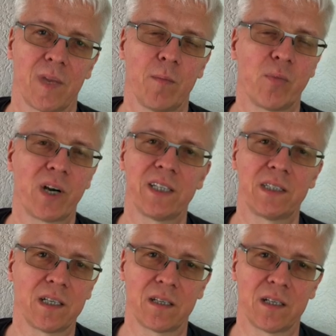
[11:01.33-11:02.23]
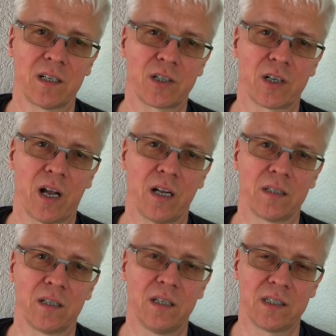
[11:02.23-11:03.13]
Embracing the inner child,
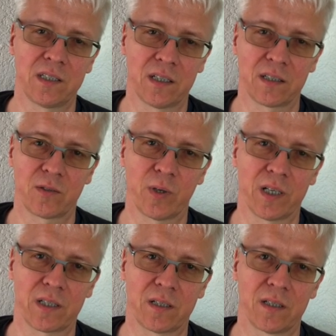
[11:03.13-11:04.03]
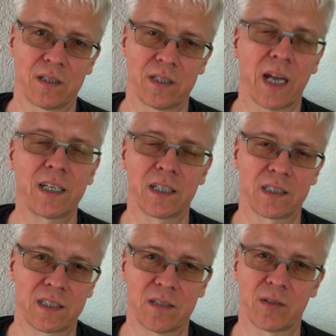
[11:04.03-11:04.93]
listening to it, taking it
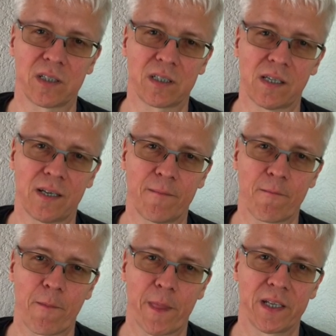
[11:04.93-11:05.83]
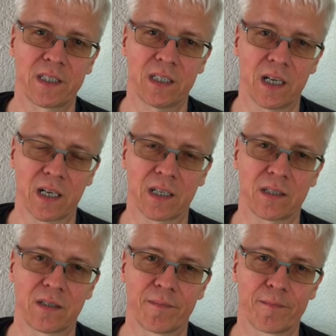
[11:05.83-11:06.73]
seriously, seeing it,
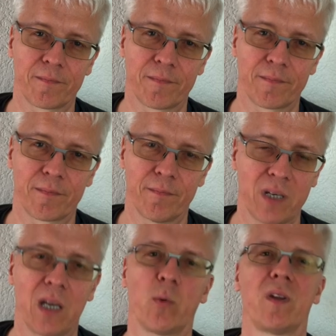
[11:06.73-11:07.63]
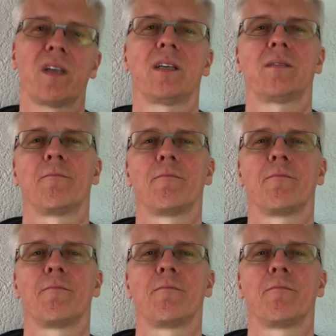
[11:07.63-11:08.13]
being with it.